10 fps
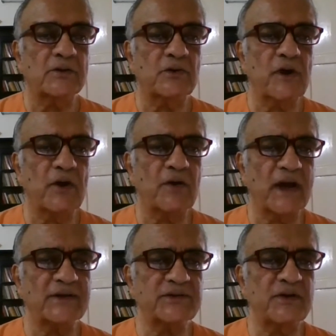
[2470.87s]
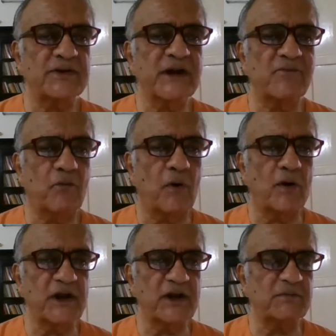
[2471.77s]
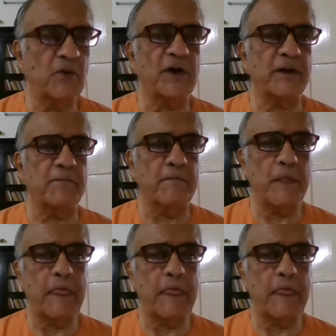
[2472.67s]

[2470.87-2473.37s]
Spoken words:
So you have to ask yourself, what is boredom?